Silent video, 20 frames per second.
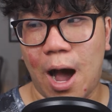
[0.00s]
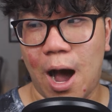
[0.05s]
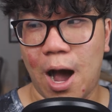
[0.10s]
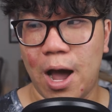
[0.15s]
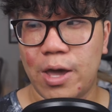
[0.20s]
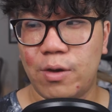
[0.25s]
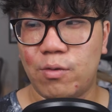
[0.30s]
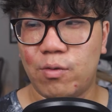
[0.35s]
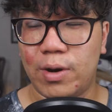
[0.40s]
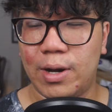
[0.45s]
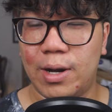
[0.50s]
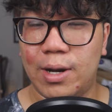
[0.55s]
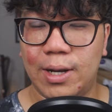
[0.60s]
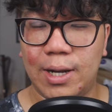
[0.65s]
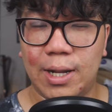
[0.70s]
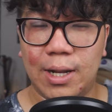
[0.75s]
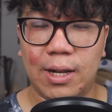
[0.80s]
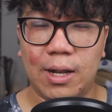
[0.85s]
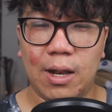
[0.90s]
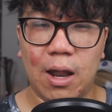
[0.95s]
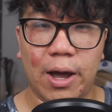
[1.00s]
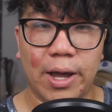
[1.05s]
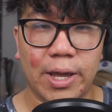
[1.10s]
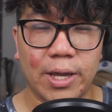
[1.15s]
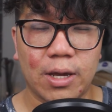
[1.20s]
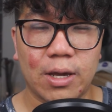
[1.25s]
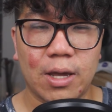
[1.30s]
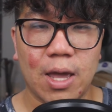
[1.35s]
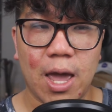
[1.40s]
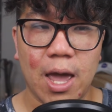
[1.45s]
I really
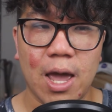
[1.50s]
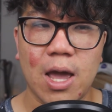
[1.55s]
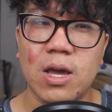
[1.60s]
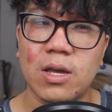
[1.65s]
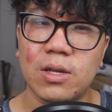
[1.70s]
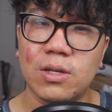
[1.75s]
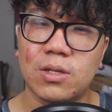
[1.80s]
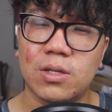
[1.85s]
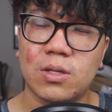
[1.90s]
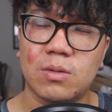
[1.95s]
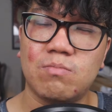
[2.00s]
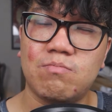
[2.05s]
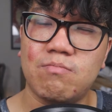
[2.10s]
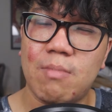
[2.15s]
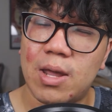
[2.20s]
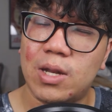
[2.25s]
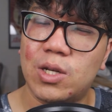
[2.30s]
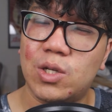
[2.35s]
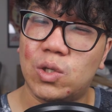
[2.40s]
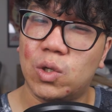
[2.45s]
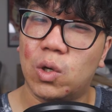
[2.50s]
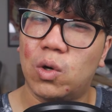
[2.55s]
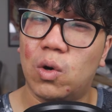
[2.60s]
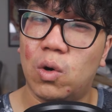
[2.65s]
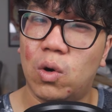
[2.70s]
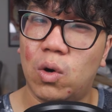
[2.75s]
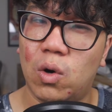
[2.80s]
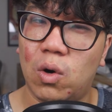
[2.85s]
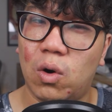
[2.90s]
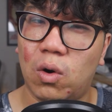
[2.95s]
like his
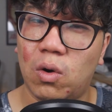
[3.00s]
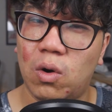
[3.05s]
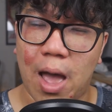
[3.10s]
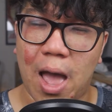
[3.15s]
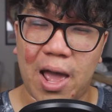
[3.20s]
mentor